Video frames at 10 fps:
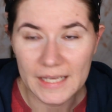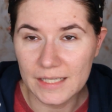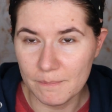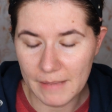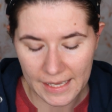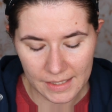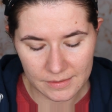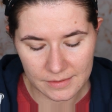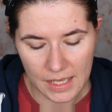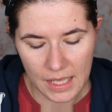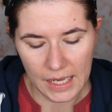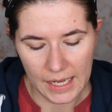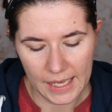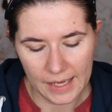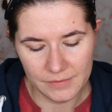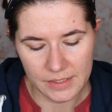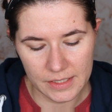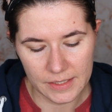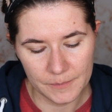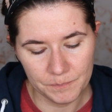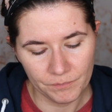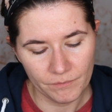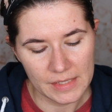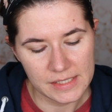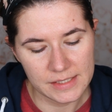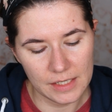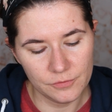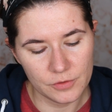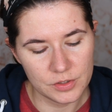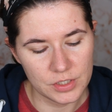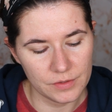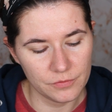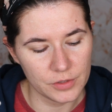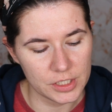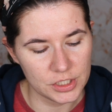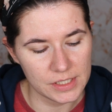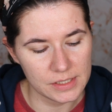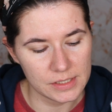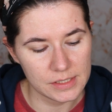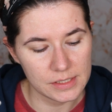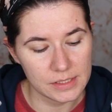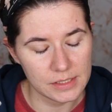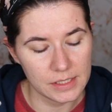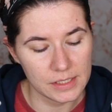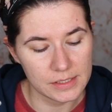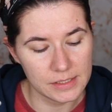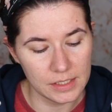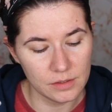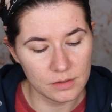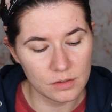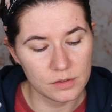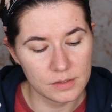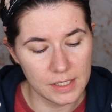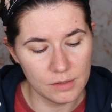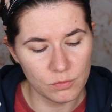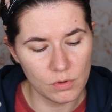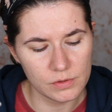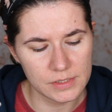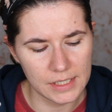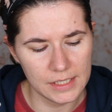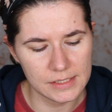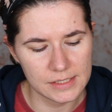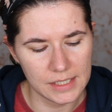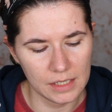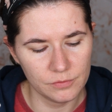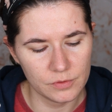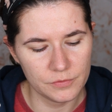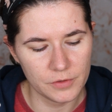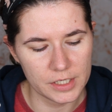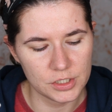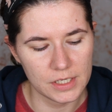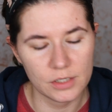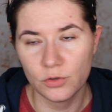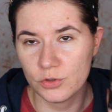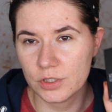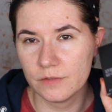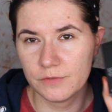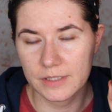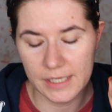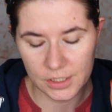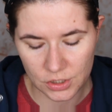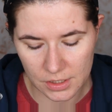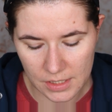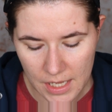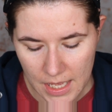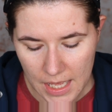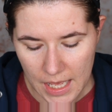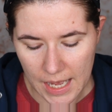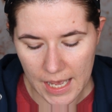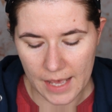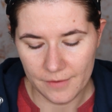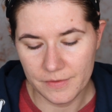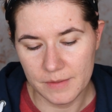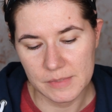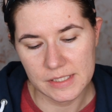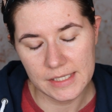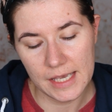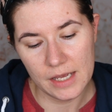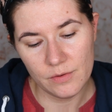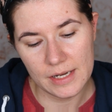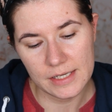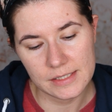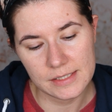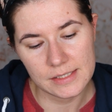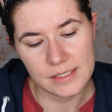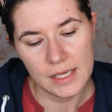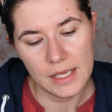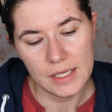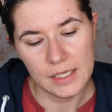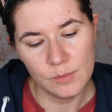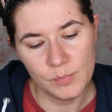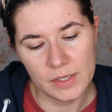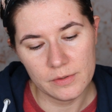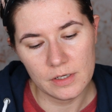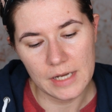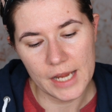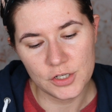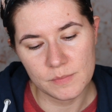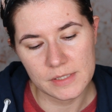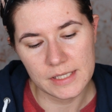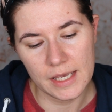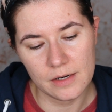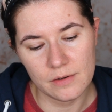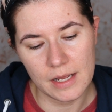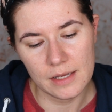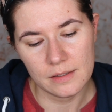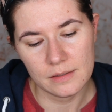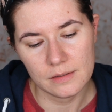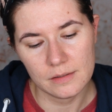in matte. I have the self-refreshing uh, Synchro Skin Self-Refreshing Cushion Foundation. I have the mascara that's Imperial Lash Mascara,